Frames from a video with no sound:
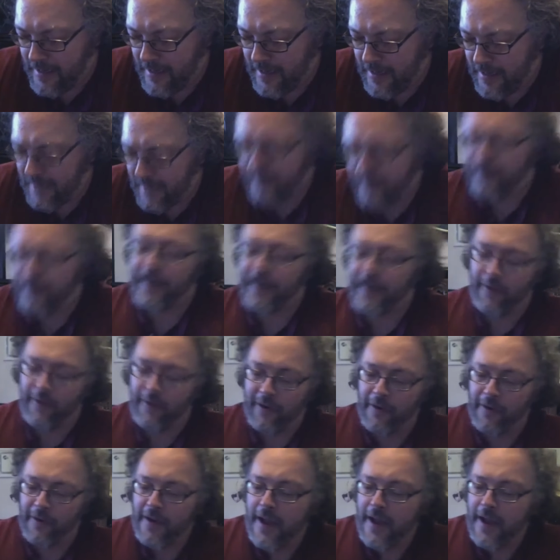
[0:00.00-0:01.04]
all right, here we
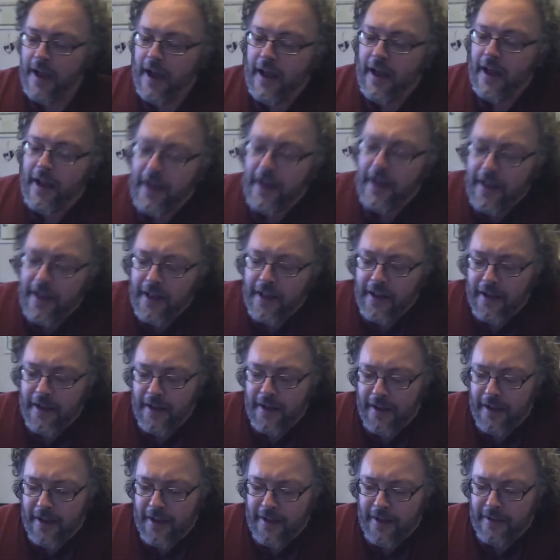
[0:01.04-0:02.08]
go.
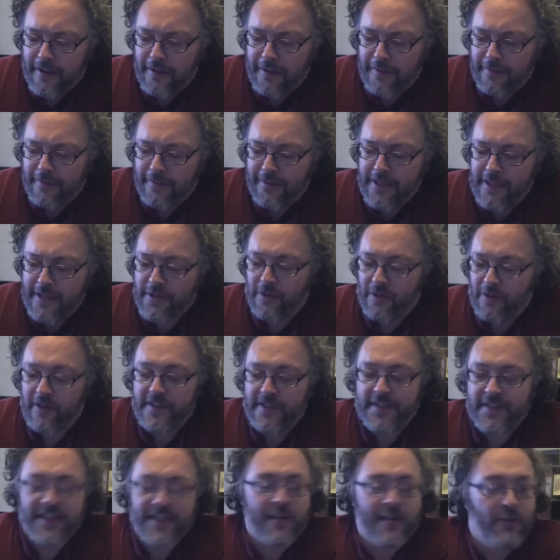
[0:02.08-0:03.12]
"These are unsettled